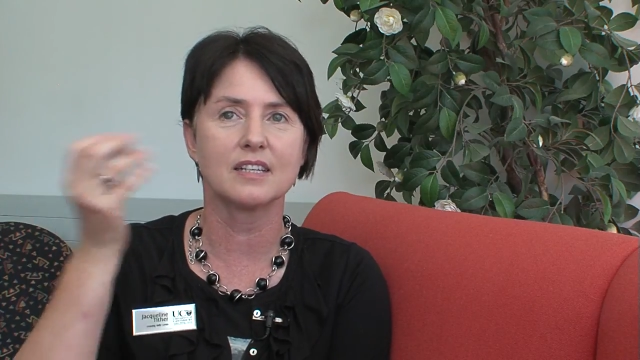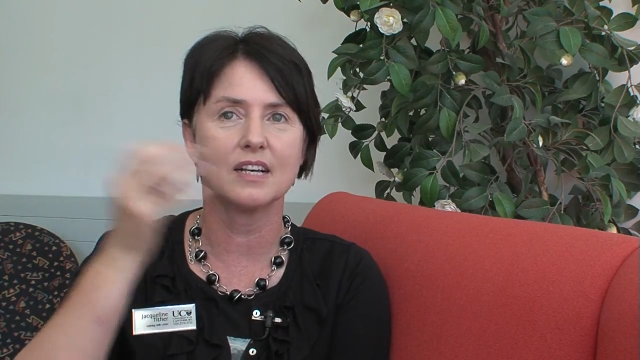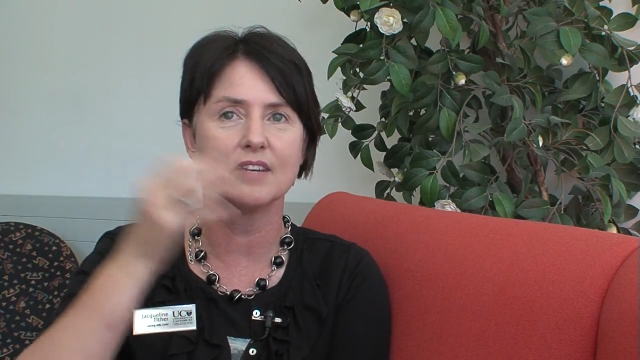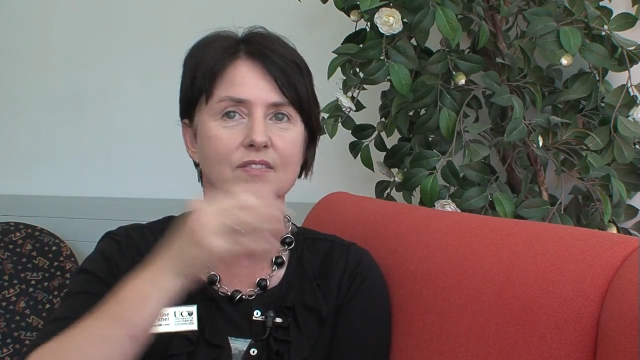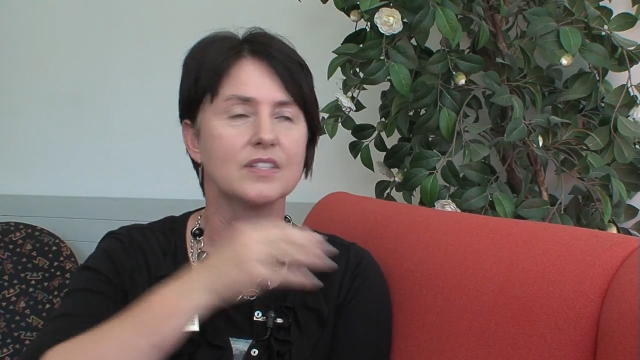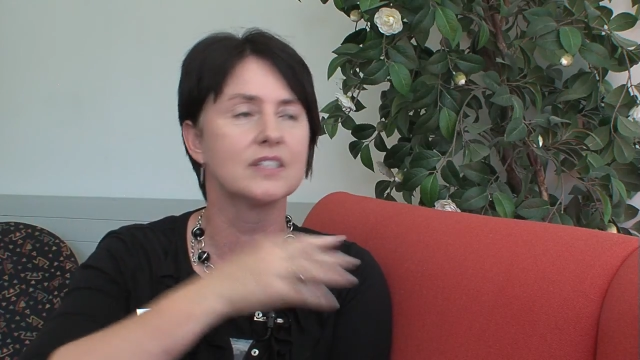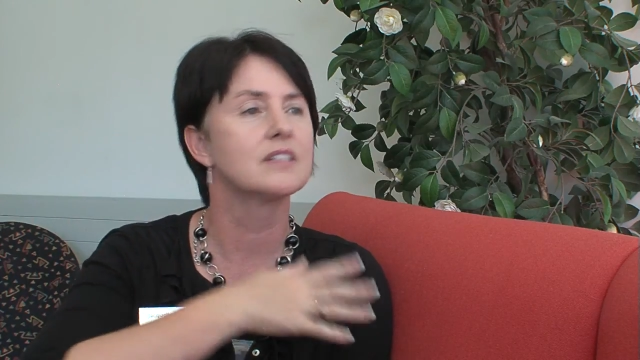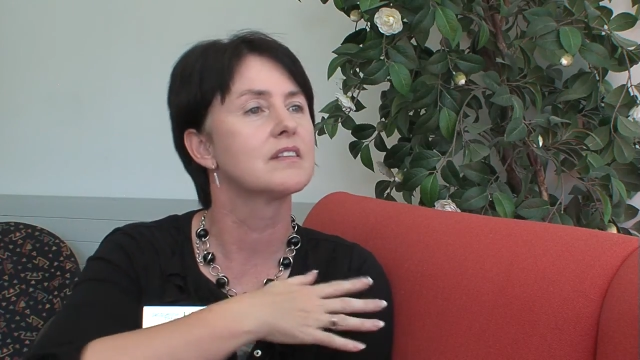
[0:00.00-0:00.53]

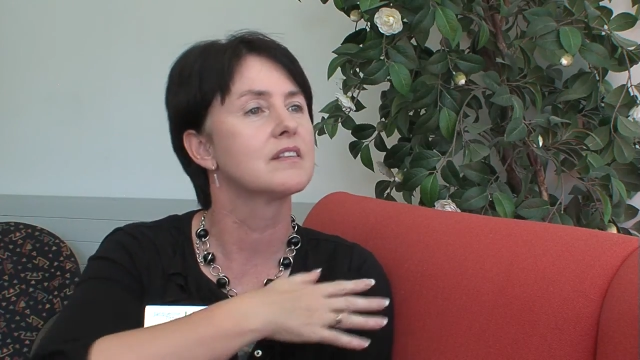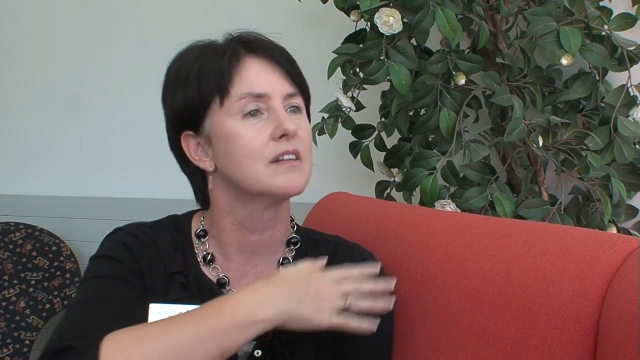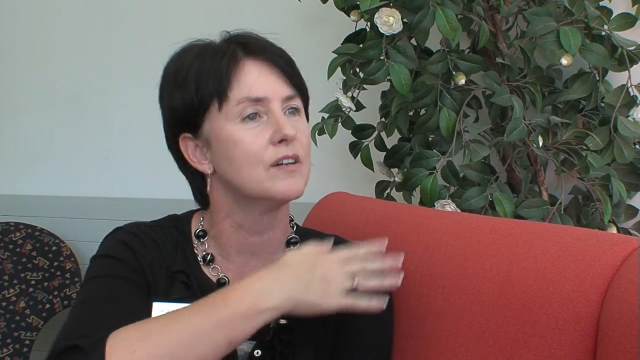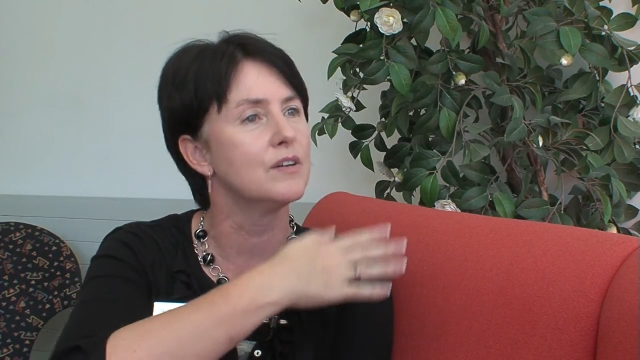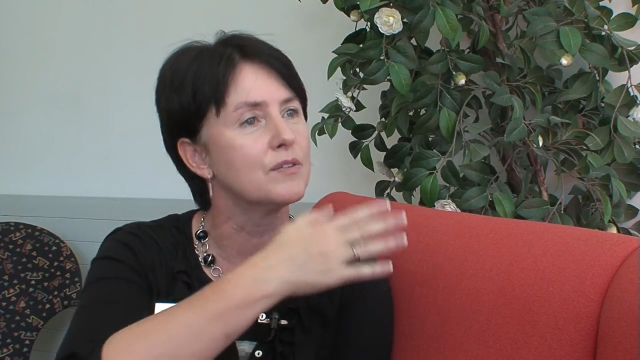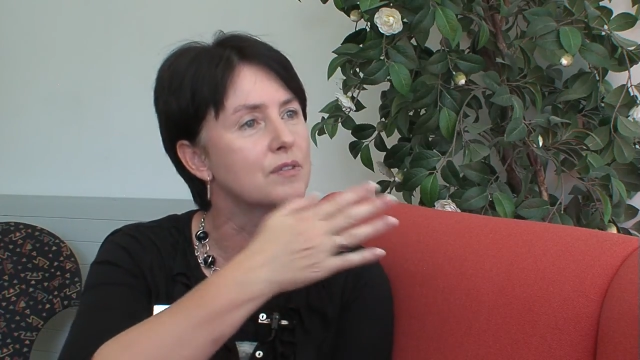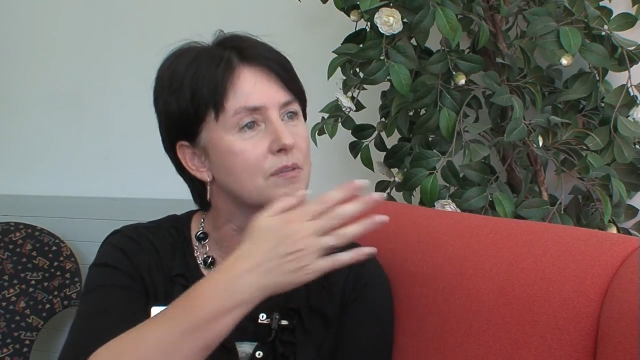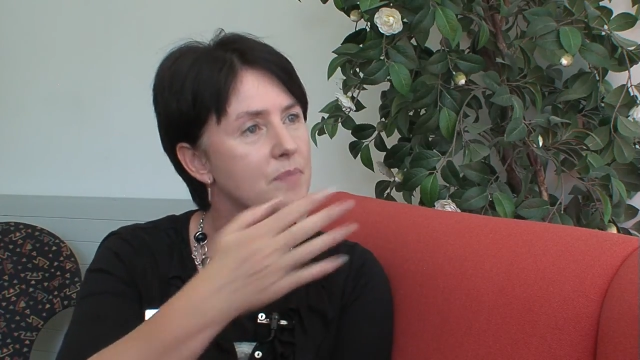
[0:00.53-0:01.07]
covers the
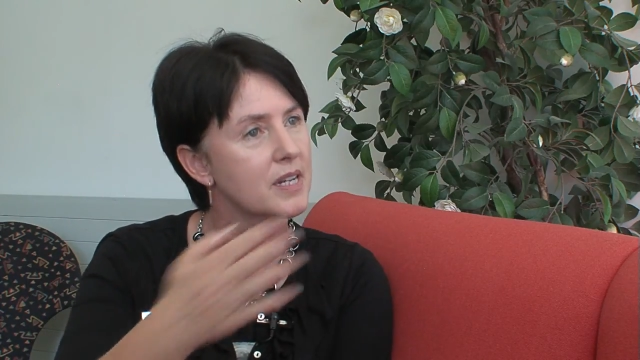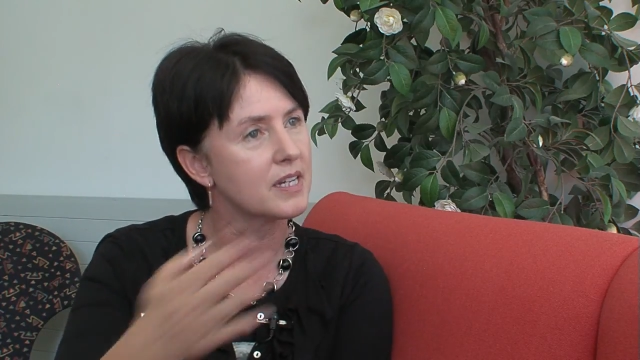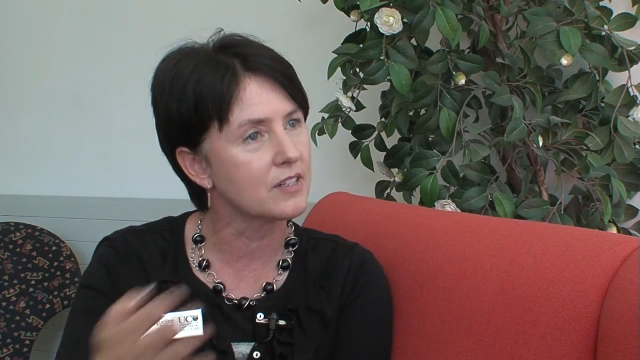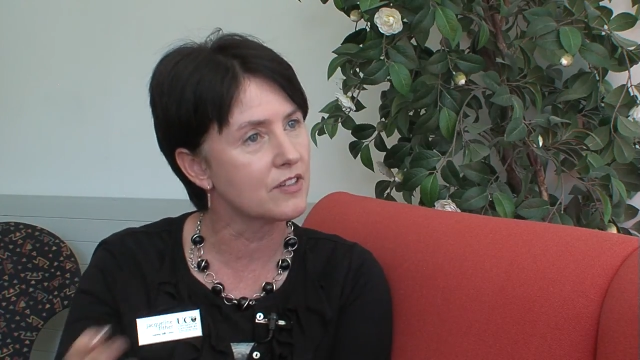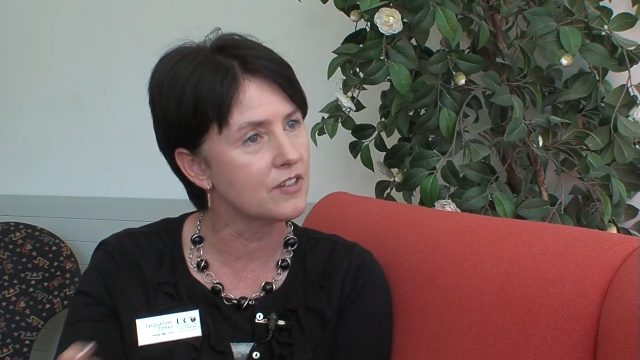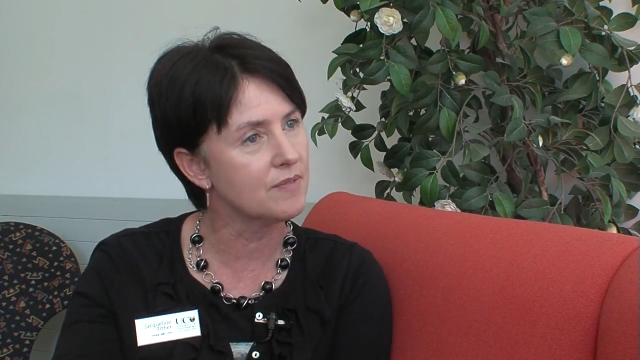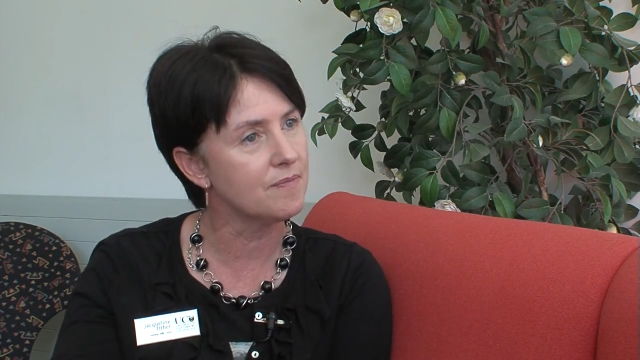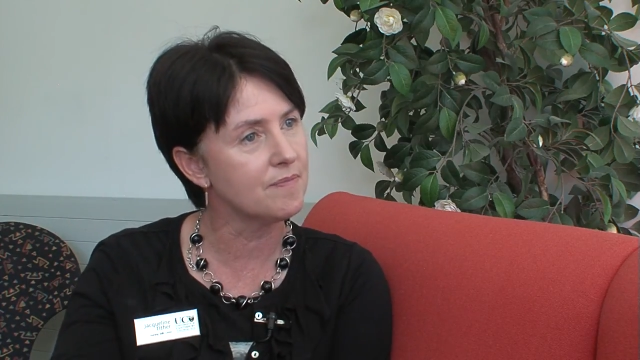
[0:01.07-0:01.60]
whole
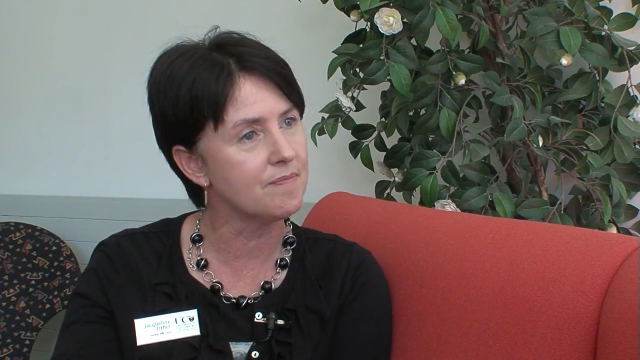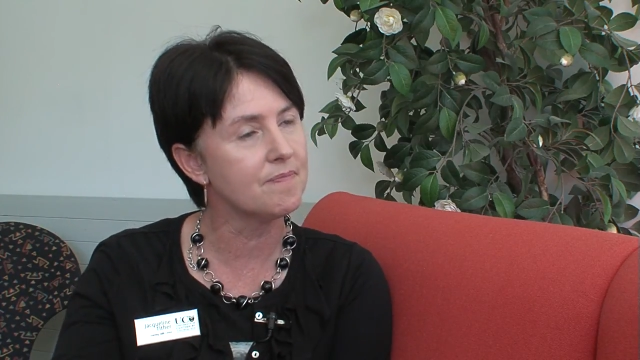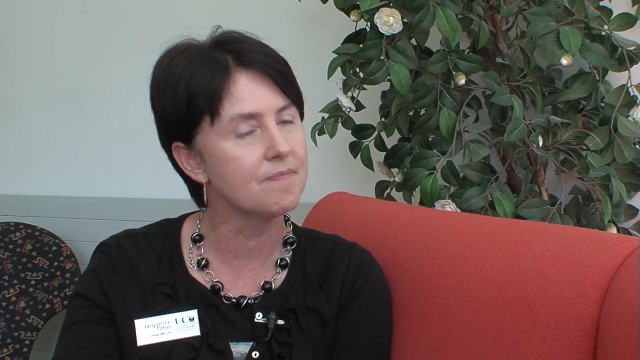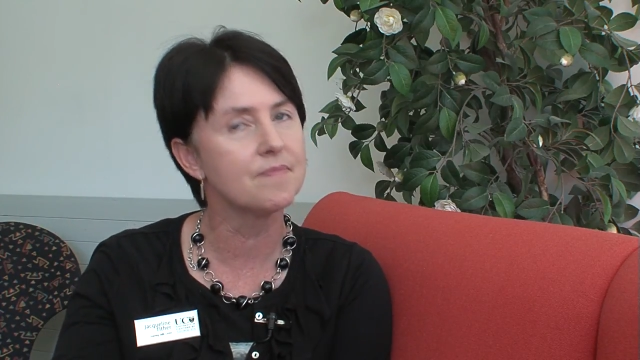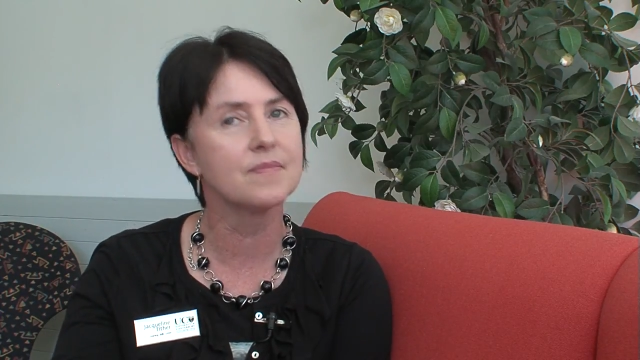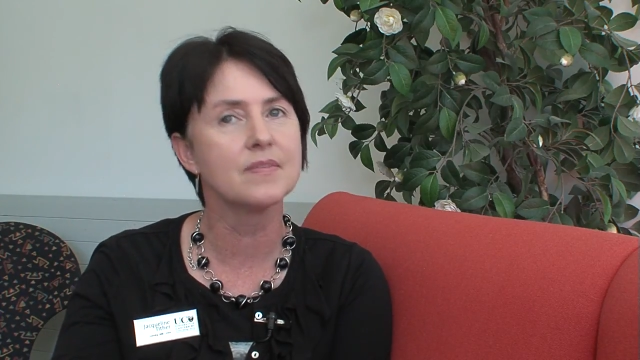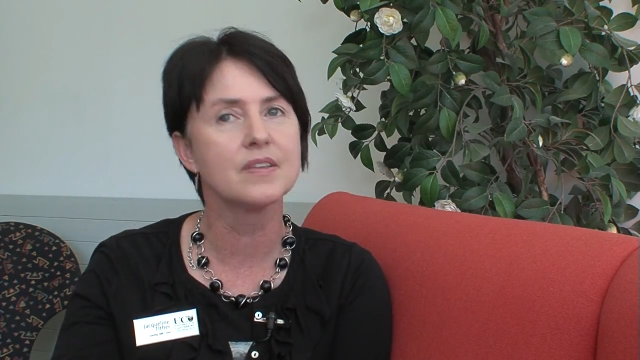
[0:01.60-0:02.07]
spectrum,